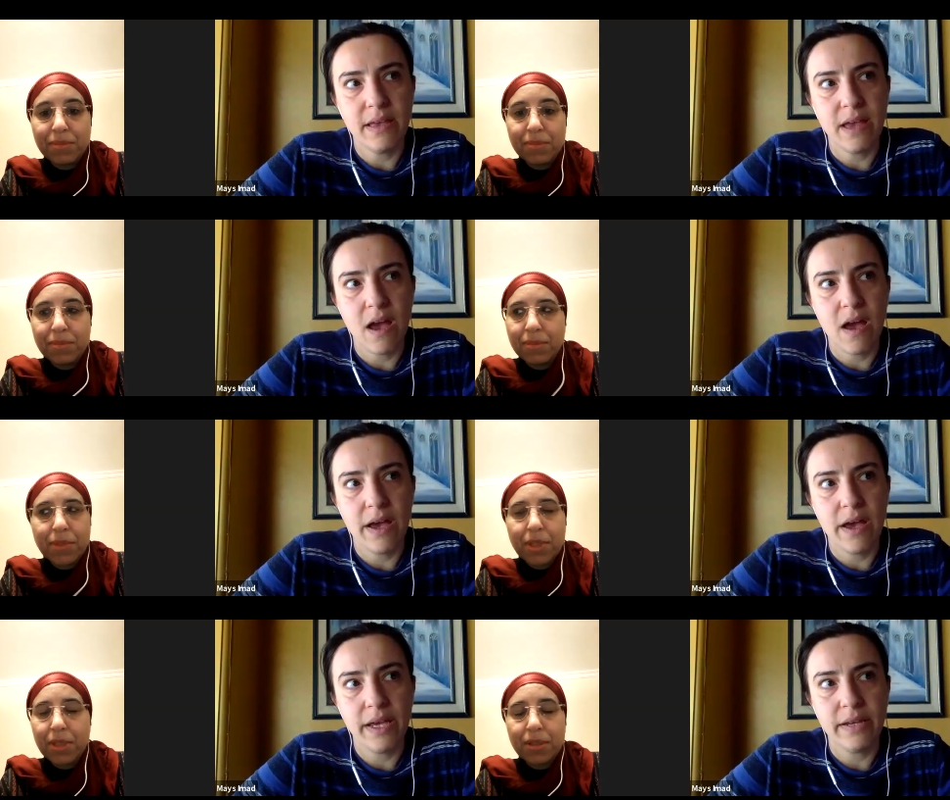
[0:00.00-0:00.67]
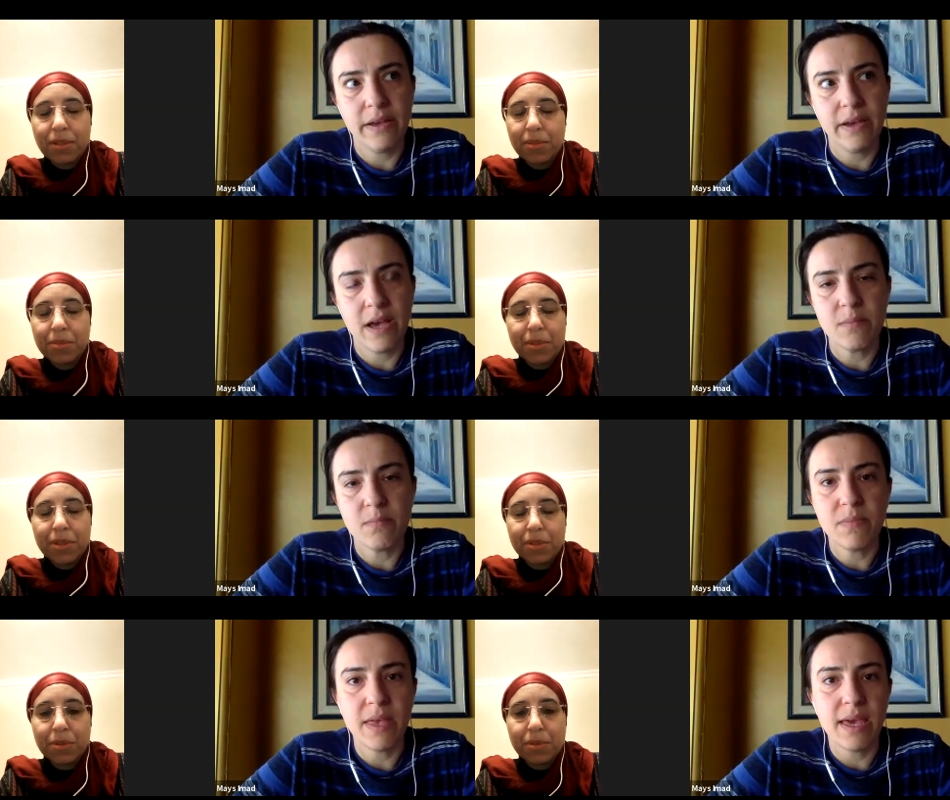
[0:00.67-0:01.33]
Speaker 1: on
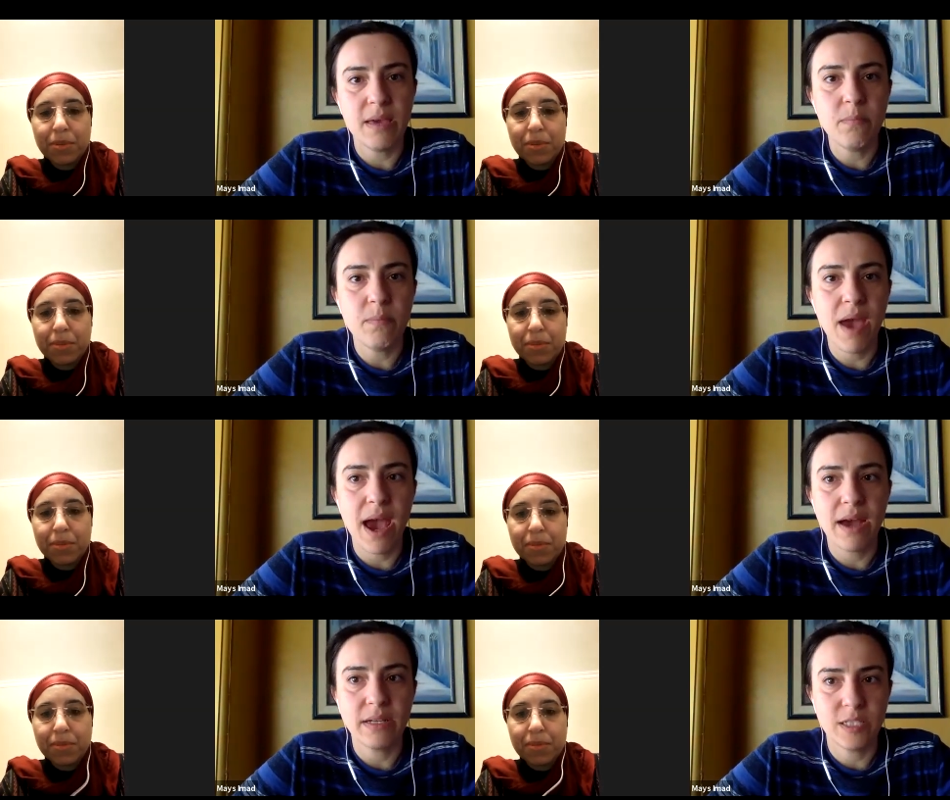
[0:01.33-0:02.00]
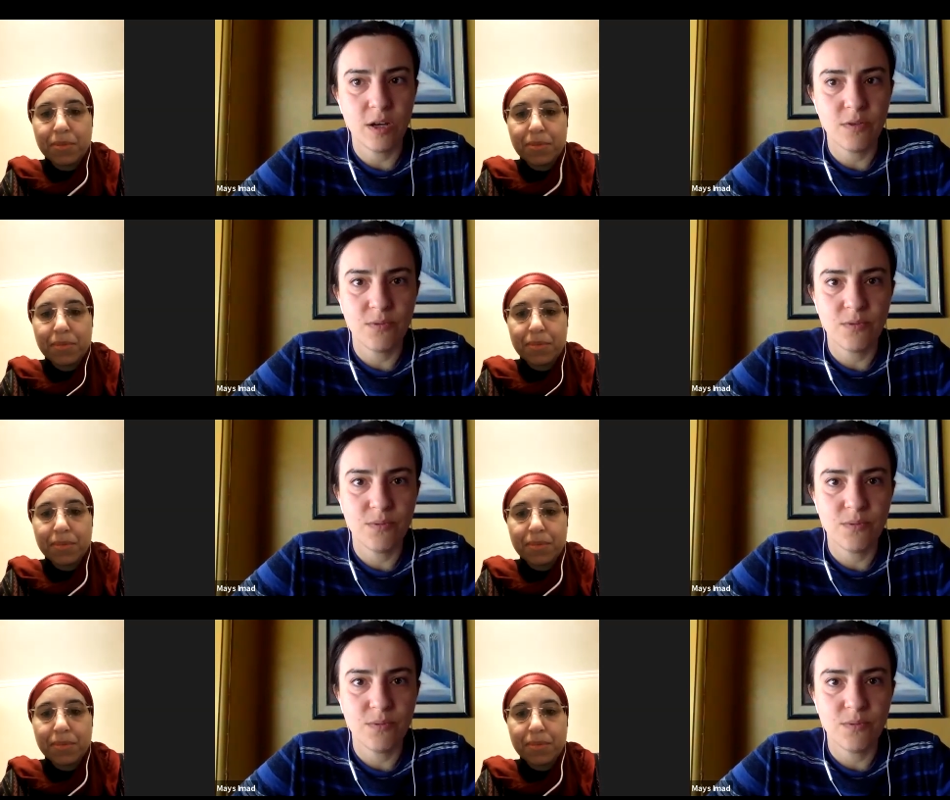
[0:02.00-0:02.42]
um, the impact of